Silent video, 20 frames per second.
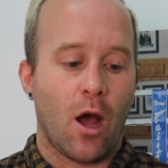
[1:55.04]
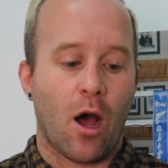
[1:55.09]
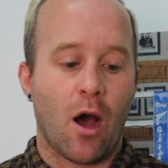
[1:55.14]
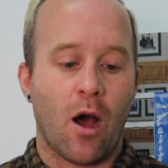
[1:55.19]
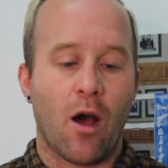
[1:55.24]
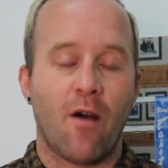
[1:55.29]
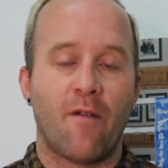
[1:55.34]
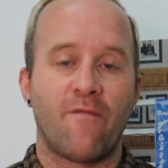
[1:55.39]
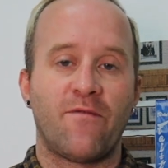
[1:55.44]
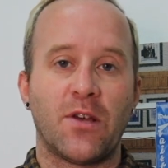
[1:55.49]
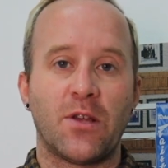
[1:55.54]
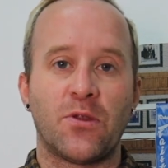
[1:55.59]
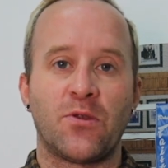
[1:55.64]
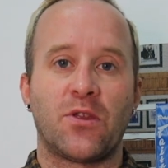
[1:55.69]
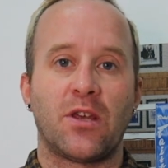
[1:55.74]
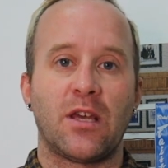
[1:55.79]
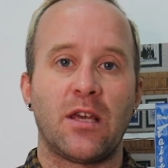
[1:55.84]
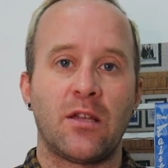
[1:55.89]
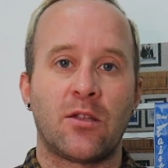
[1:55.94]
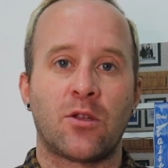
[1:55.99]
of
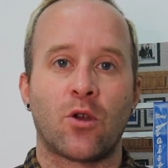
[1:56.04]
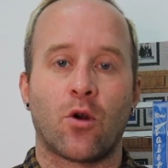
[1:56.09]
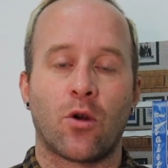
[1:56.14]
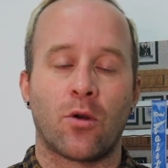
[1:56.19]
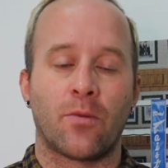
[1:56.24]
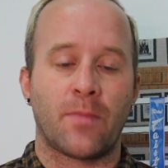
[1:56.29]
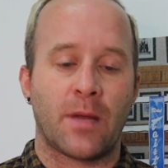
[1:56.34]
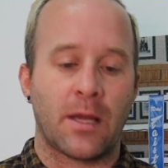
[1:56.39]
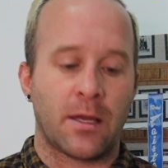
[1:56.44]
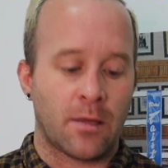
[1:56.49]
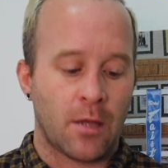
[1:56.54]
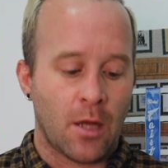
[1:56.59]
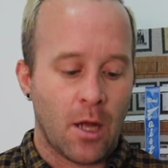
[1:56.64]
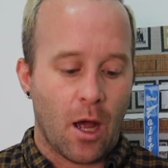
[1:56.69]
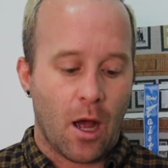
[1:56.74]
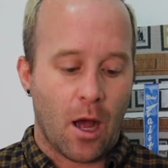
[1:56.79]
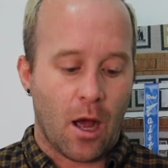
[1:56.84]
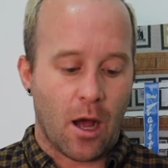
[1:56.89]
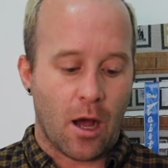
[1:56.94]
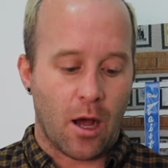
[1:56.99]
the tournament.
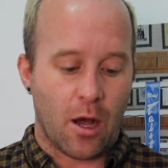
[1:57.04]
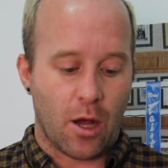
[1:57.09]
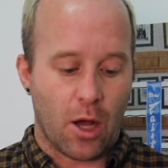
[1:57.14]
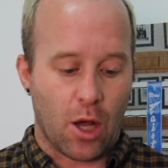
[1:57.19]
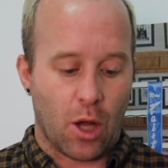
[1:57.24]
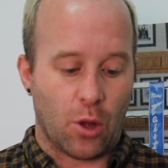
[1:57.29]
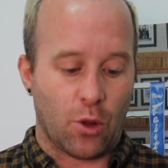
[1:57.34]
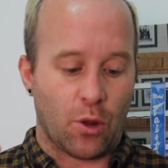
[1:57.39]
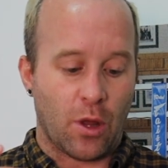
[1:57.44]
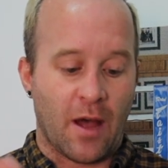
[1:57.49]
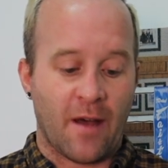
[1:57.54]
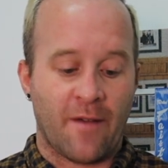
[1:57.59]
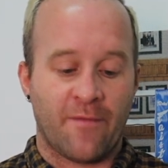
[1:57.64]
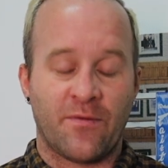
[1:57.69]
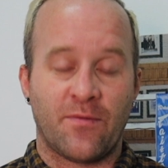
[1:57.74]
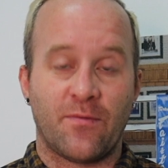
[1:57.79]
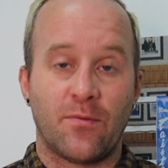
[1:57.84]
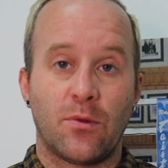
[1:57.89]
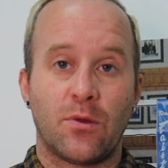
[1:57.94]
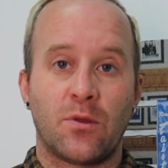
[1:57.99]

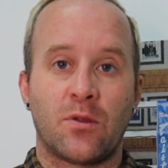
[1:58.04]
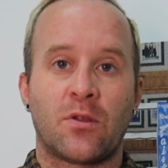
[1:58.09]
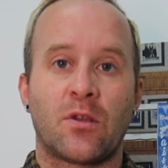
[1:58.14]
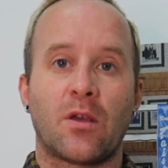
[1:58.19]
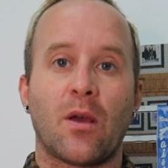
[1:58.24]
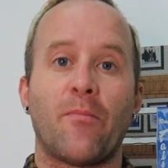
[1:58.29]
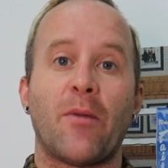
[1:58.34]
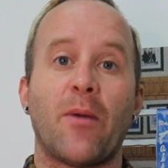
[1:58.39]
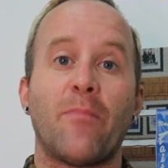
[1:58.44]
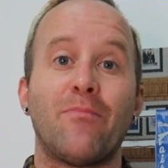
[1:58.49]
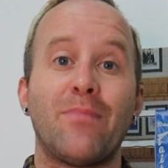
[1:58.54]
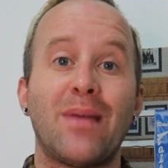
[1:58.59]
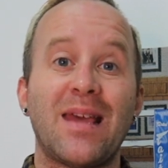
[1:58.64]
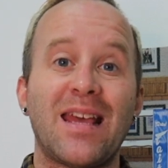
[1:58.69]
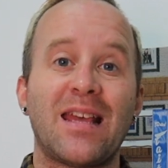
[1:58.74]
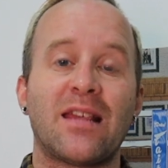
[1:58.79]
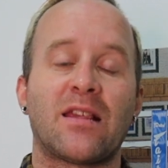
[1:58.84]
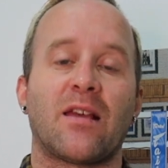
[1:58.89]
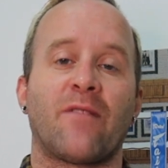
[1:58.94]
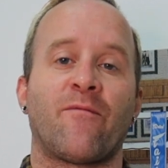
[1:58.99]
Some
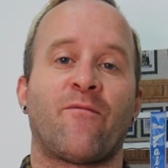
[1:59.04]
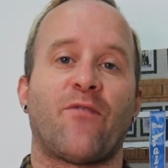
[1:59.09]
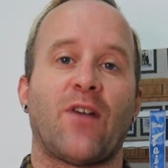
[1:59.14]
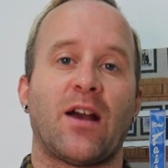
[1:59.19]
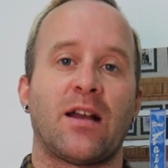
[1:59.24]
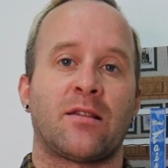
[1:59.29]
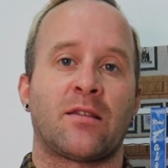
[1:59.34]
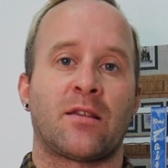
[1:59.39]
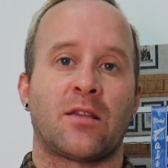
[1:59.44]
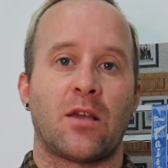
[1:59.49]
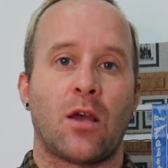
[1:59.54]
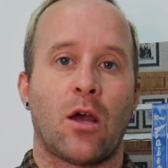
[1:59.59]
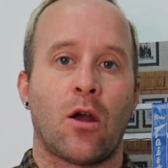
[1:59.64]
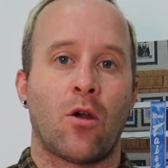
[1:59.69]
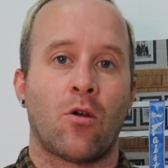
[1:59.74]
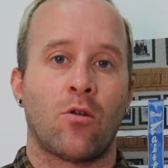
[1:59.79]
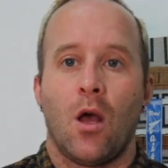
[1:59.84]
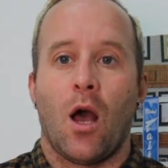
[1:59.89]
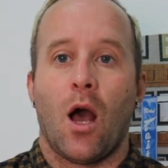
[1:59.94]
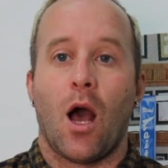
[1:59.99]
amazing fights
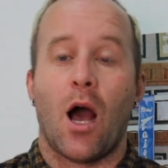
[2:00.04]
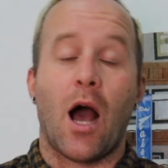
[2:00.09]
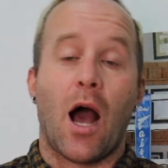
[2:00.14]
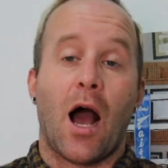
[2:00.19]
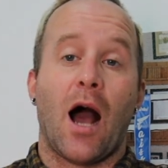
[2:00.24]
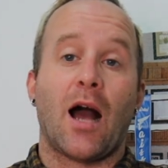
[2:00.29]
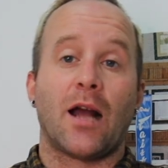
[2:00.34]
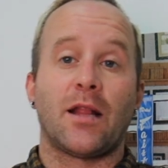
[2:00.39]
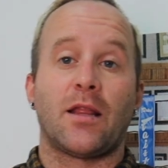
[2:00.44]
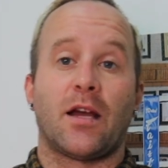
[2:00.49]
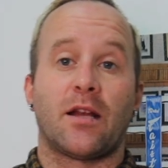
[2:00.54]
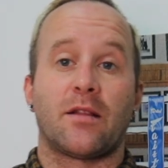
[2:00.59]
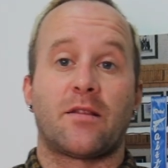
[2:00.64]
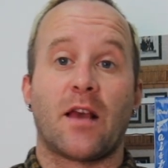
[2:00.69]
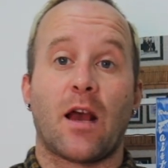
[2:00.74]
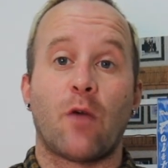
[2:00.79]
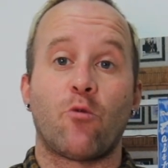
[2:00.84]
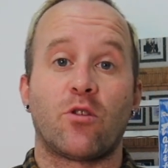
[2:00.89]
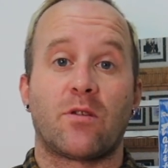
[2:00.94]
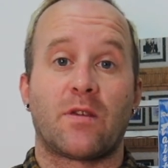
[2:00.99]
there. Highlights
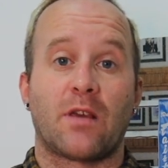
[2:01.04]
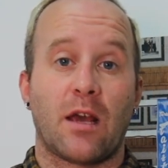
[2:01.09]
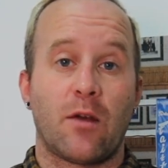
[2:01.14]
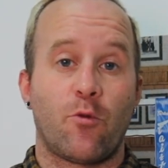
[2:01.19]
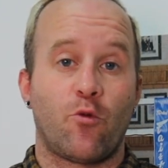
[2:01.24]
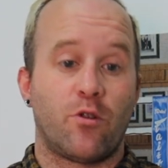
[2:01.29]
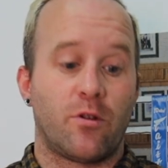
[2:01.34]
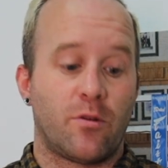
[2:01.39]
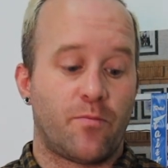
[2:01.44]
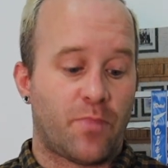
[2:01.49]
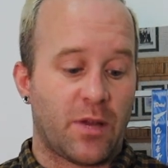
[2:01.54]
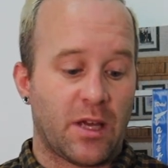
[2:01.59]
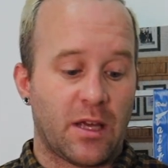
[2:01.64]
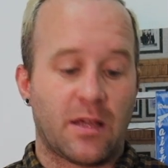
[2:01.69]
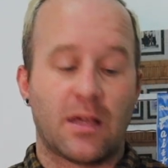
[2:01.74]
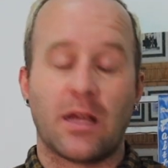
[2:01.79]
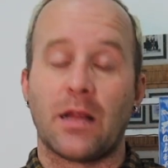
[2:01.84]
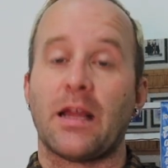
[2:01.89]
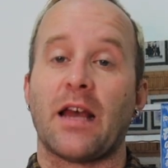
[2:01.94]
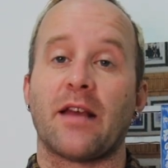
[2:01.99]
I would say would be
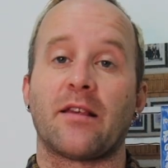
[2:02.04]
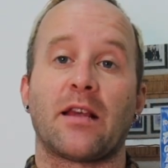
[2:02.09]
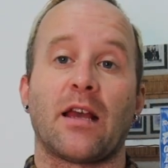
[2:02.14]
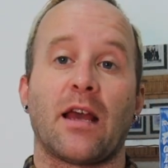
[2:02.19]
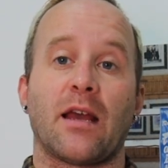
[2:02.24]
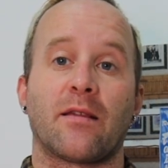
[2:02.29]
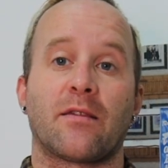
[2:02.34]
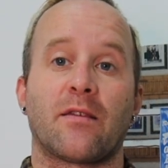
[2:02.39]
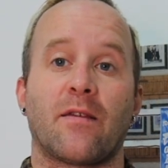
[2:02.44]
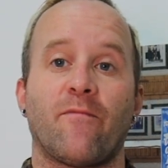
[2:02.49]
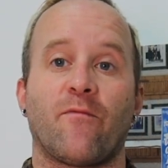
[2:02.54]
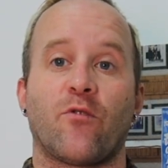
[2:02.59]
Celeste Hansen